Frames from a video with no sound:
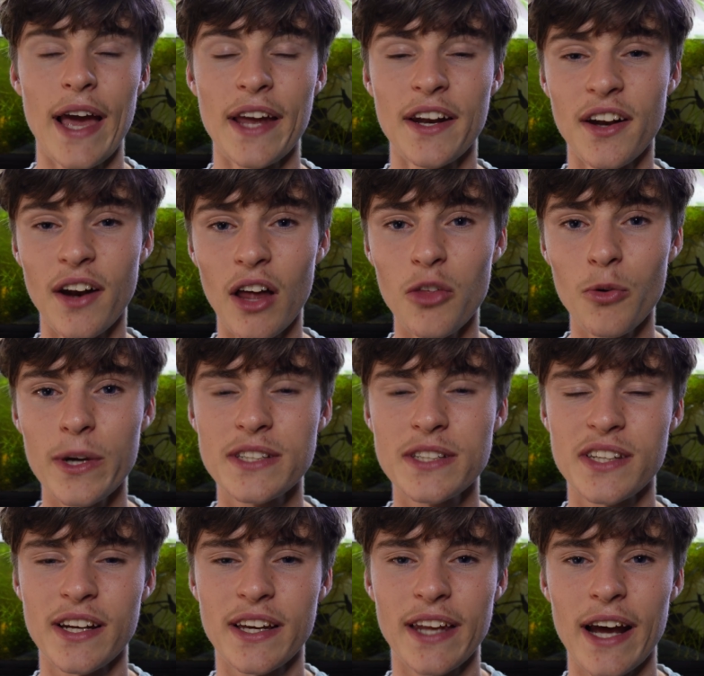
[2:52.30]
And another
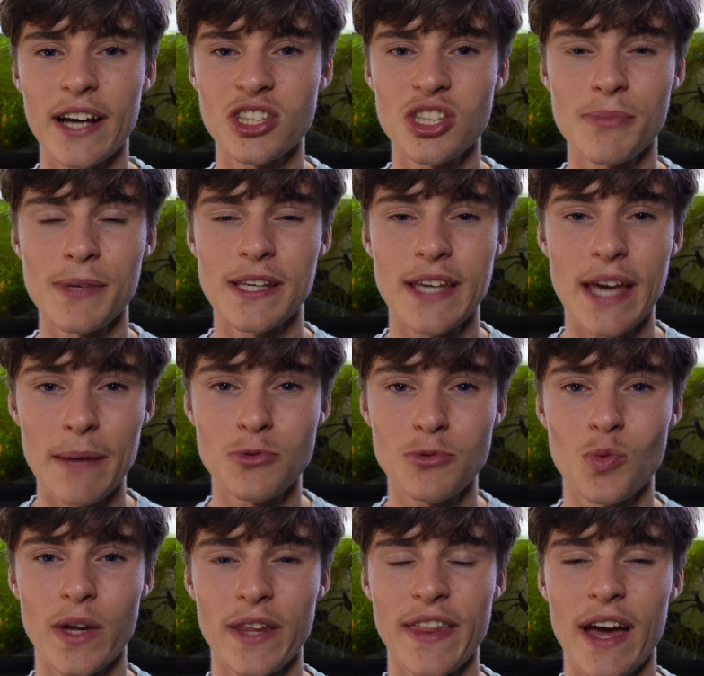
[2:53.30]
reason it can actually be
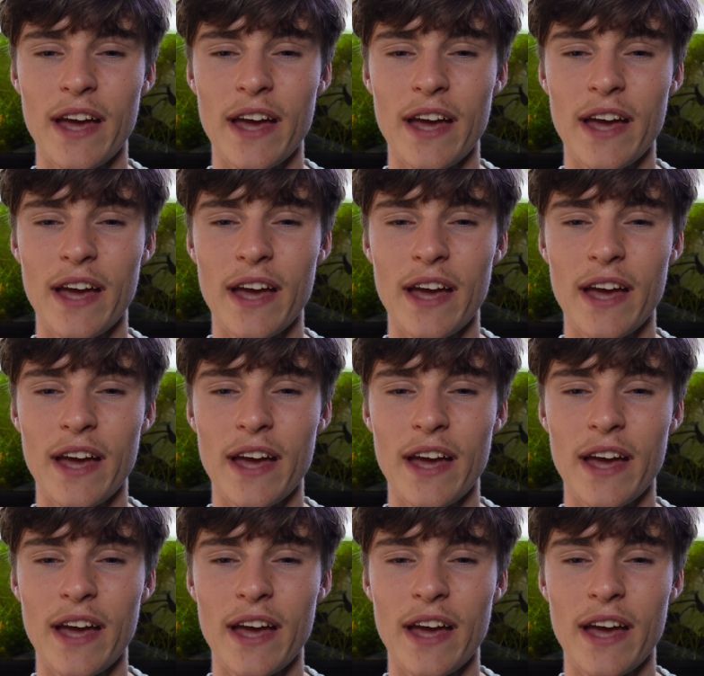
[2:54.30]
kept with